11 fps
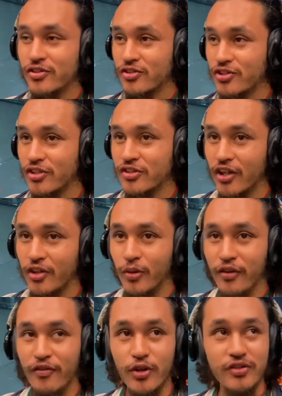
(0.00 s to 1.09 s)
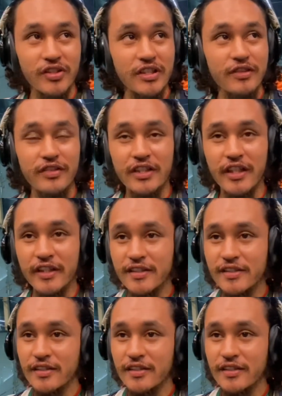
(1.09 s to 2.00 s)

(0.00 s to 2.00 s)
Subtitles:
just on one of those EV Links,